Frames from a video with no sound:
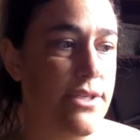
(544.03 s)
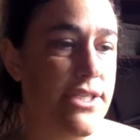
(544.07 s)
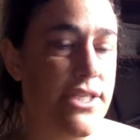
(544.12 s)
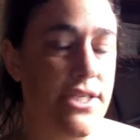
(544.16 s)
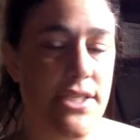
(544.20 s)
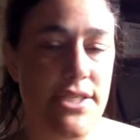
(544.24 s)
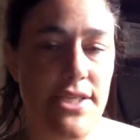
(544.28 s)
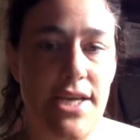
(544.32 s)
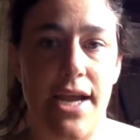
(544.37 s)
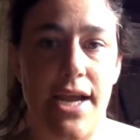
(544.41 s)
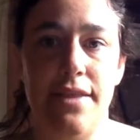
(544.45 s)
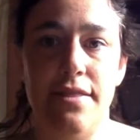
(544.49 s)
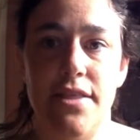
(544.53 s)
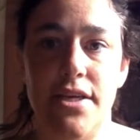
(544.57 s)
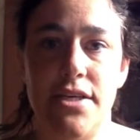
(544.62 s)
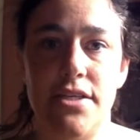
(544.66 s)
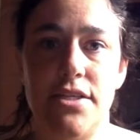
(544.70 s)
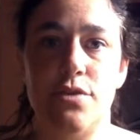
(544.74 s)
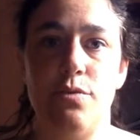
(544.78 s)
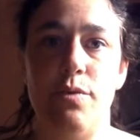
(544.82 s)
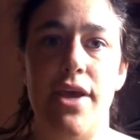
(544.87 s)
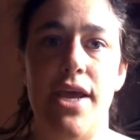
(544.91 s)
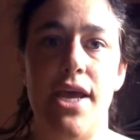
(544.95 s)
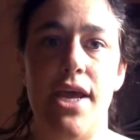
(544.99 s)
was assigned
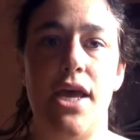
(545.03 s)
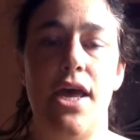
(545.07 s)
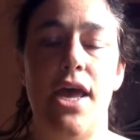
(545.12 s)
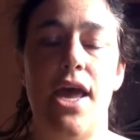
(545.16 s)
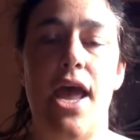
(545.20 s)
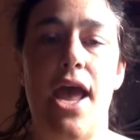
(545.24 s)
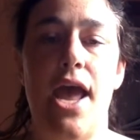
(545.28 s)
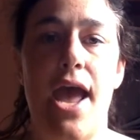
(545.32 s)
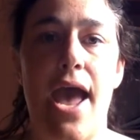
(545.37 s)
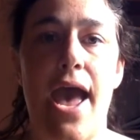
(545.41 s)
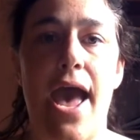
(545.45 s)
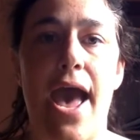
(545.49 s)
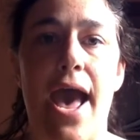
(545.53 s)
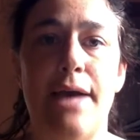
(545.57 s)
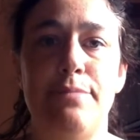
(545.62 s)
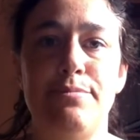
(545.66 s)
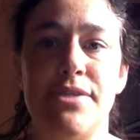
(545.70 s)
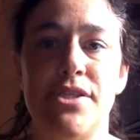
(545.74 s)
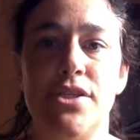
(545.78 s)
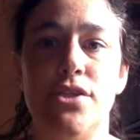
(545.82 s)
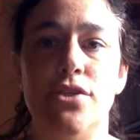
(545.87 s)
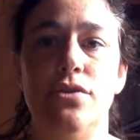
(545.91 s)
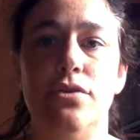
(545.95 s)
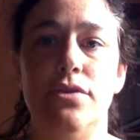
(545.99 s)
this week.
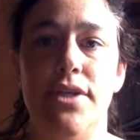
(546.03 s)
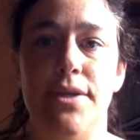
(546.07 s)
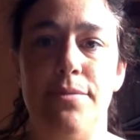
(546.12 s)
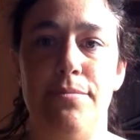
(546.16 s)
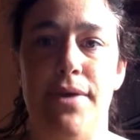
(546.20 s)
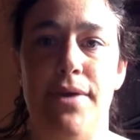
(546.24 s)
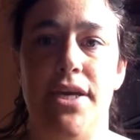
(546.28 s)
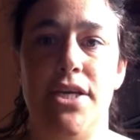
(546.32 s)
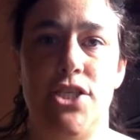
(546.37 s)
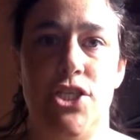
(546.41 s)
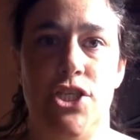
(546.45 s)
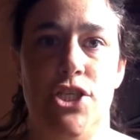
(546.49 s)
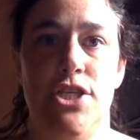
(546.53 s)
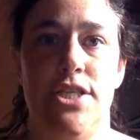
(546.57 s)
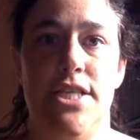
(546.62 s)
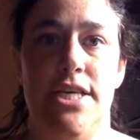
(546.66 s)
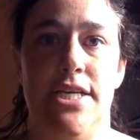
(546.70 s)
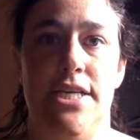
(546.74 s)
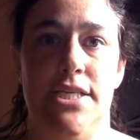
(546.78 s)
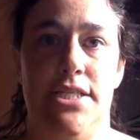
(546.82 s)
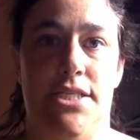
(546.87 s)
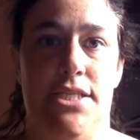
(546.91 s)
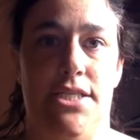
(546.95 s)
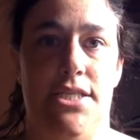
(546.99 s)
Absolutely make sure
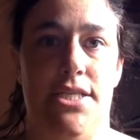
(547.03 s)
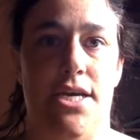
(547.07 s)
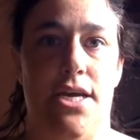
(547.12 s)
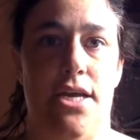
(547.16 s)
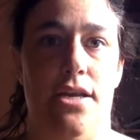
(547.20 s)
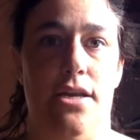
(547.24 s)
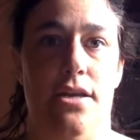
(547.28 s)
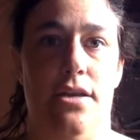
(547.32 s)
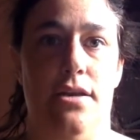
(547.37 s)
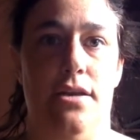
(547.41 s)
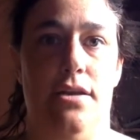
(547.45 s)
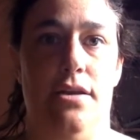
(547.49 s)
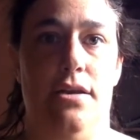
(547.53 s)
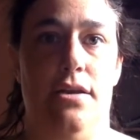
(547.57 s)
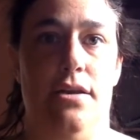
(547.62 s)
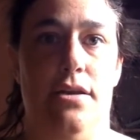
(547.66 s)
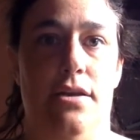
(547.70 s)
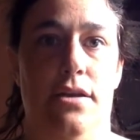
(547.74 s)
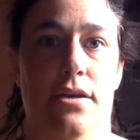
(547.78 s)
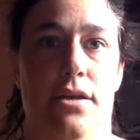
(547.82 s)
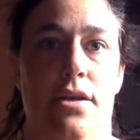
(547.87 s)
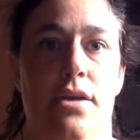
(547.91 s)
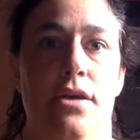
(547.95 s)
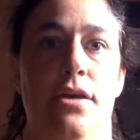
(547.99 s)
that it's done.
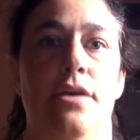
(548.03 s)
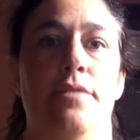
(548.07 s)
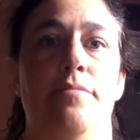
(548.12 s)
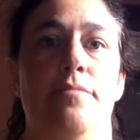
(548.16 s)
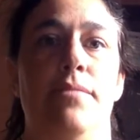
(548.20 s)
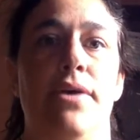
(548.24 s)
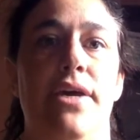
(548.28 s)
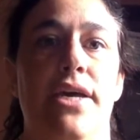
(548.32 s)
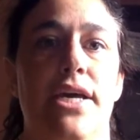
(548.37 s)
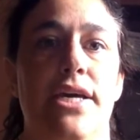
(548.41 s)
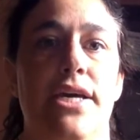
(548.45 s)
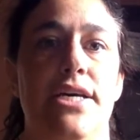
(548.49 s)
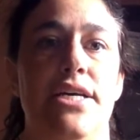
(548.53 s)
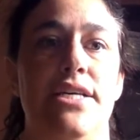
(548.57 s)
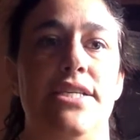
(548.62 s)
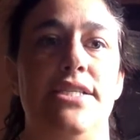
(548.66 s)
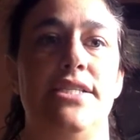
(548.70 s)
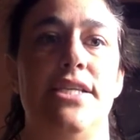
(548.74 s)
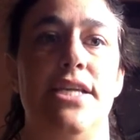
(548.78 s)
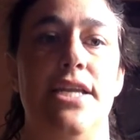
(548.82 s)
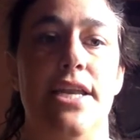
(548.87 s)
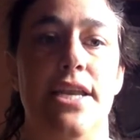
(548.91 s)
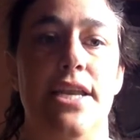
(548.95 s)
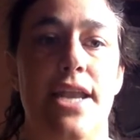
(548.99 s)

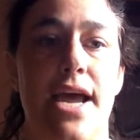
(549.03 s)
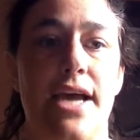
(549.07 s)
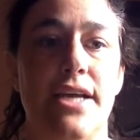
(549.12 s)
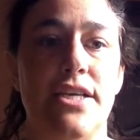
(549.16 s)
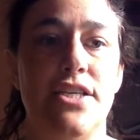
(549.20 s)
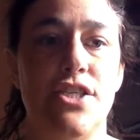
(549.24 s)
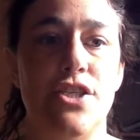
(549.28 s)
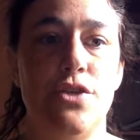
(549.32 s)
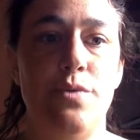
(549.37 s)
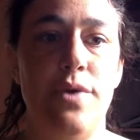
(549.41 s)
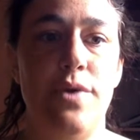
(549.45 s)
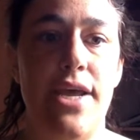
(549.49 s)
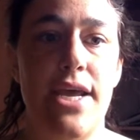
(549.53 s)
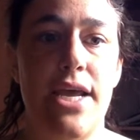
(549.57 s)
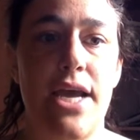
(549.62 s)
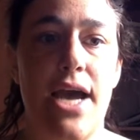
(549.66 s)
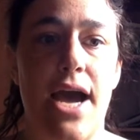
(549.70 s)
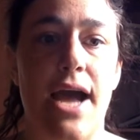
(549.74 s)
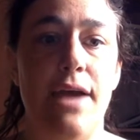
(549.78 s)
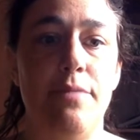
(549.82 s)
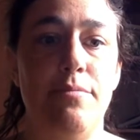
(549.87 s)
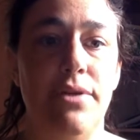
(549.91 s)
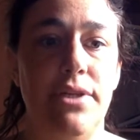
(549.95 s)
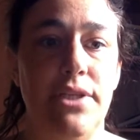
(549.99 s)
Because next week,
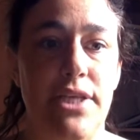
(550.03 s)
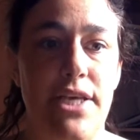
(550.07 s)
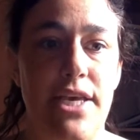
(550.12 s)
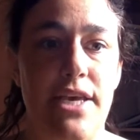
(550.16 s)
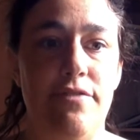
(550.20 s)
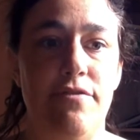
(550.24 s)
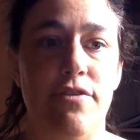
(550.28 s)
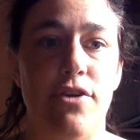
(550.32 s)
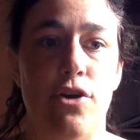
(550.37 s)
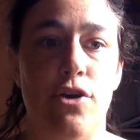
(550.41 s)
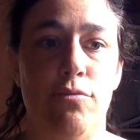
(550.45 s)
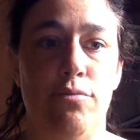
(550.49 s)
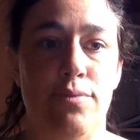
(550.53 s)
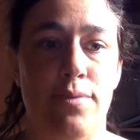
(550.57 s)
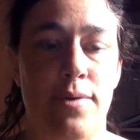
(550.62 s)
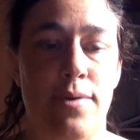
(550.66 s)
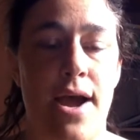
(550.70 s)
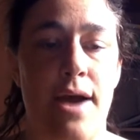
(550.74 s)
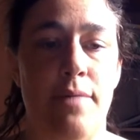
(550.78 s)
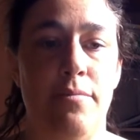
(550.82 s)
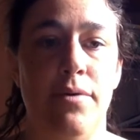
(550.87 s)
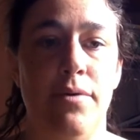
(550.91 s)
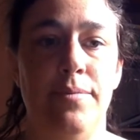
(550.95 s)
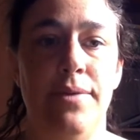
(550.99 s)
I believe you're
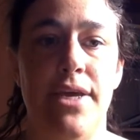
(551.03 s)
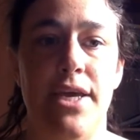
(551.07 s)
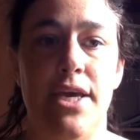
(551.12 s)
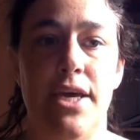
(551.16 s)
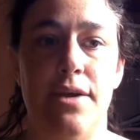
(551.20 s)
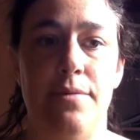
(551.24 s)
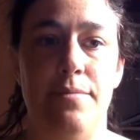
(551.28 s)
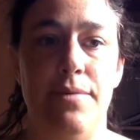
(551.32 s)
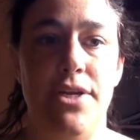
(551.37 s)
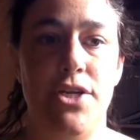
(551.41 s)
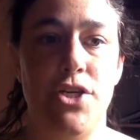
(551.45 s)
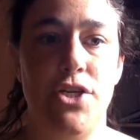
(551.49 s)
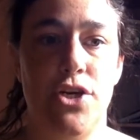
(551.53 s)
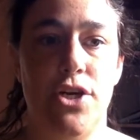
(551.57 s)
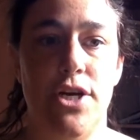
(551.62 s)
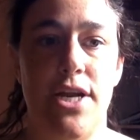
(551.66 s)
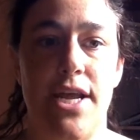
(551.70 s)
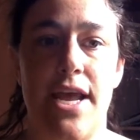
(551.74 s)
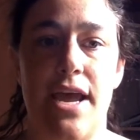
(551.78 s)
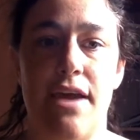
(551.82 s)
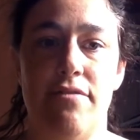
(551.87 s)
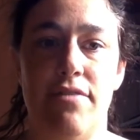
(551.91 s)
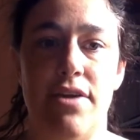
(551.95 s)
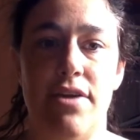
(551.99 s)
probably going to be
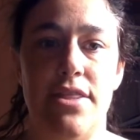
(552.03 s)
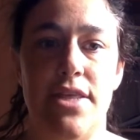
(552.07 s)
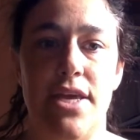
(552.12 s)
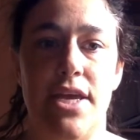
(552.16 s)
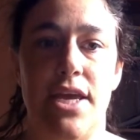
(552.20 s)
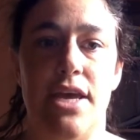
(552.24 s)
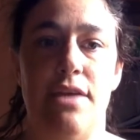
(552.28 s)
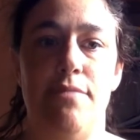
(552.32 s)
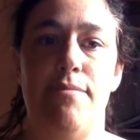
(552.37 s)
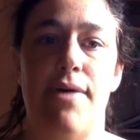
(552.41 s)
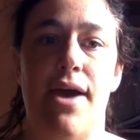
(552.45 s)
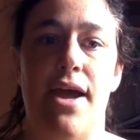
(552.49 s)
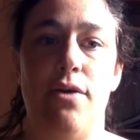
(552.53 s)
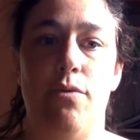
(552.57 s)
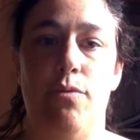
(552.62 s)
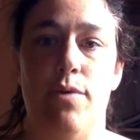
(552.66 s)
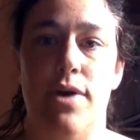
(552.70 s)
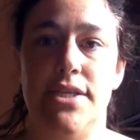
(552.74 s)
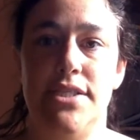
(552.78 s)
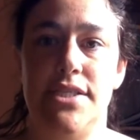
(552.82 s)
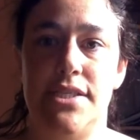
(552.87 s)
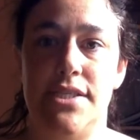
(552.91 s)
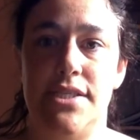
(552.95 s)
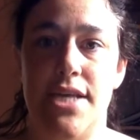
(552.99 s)
turning everything in by
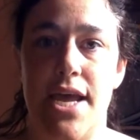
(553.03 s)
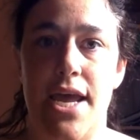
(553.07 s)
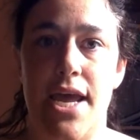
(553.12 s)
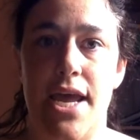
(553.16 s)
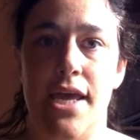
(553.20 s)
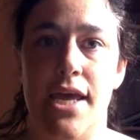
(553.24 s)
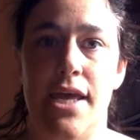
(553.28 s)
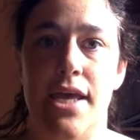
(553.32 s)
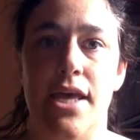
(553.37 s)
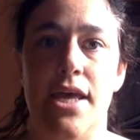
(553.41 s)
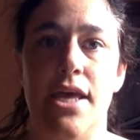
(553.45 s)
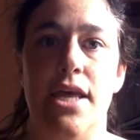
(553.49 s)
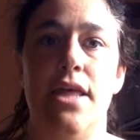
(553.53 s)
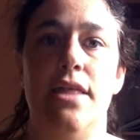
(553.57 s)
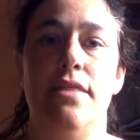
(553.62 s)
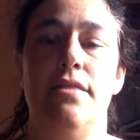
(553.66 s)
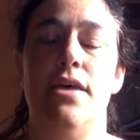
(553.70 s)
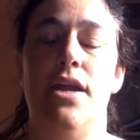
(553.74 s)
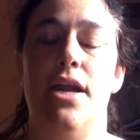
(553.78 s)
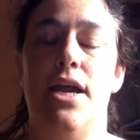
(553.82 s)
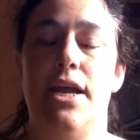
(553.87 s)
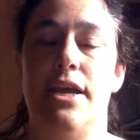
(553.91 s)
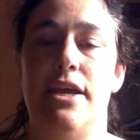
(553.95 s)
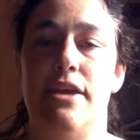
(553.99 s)
Wednesday.
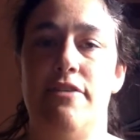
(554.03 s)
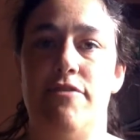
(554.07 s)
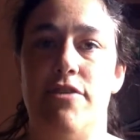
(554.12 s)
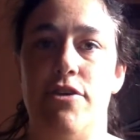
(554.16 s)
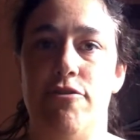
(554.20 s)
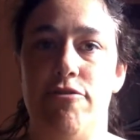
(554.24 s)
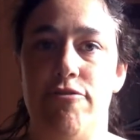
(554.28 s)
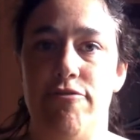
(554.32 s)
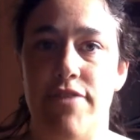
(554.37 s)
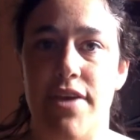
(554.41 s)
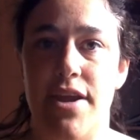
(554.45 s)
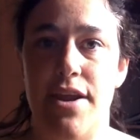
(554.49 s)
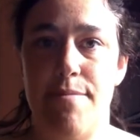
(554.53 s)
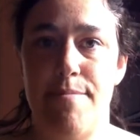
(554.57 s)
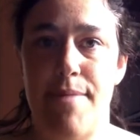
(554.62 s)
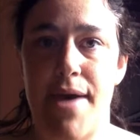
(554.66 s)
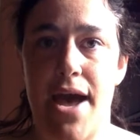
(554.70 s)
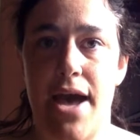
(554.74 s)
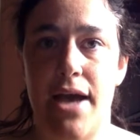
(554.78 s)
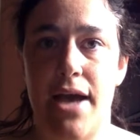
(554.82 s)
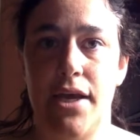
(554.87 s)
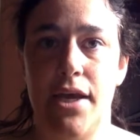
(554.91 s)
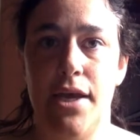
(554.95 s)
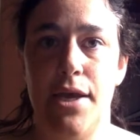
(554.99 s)
Then I give you
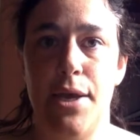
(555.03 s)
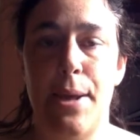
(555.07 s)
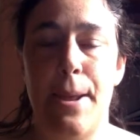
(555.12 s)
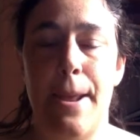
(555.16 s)
feedback,